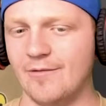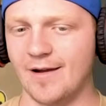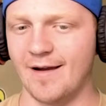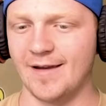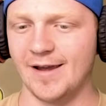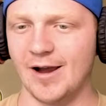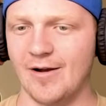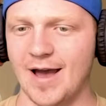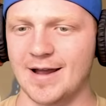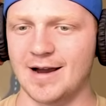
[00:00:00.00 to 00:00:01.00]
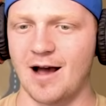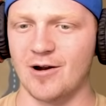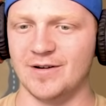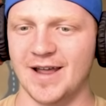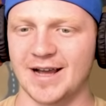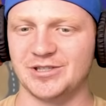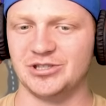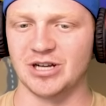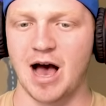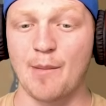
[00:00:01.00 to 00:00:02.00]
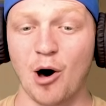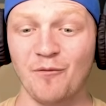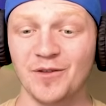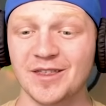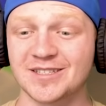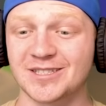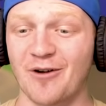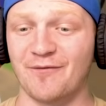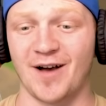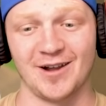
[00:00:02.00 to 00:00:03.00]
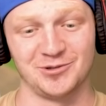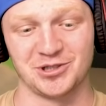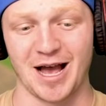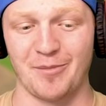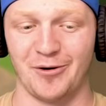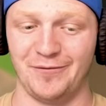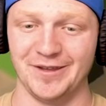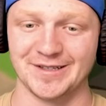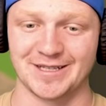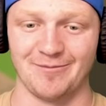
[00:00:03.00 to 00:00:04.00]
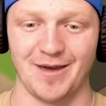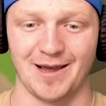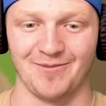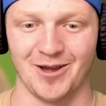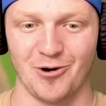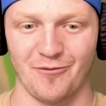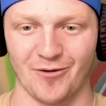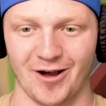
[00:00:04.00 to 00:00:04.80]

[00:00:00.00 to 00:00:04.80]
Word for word: we are here at our next job. Hopefully this is our final job. Hopefully this can make me over